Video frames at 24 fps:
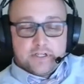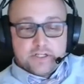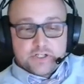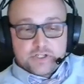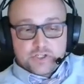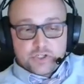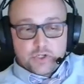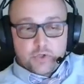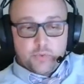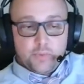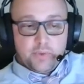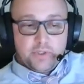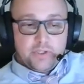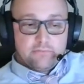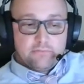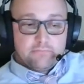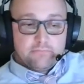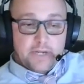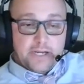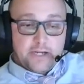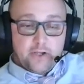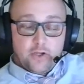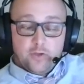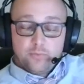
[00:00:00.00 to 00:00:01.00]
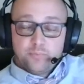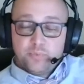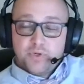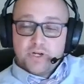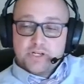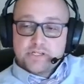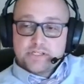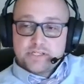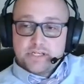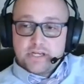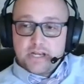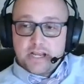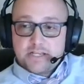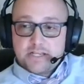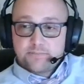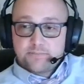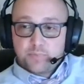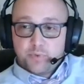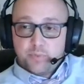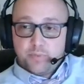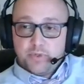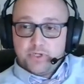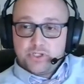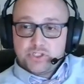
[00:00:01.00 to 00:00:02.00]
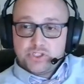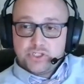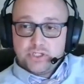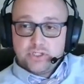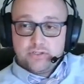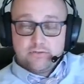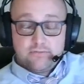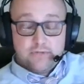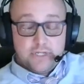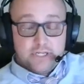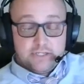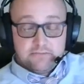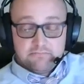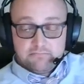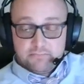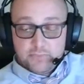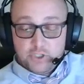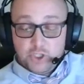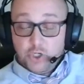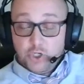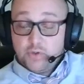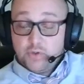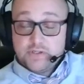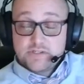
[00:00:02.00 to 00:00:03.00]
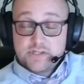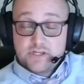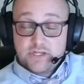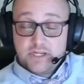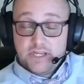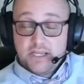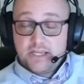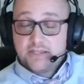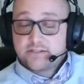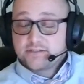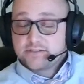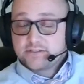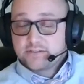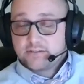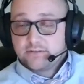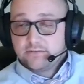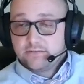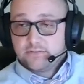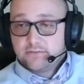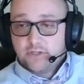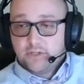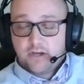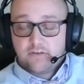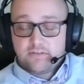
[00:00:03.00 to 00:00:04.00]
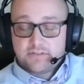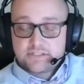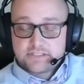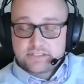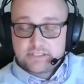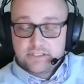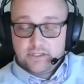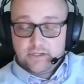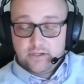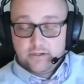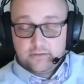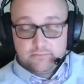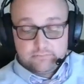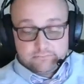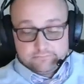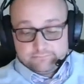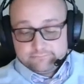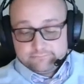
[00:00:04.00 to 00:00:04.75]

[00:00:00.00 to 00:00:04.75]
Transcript: So I called President, asked permission, and, you know, he said yes, obviously, you know.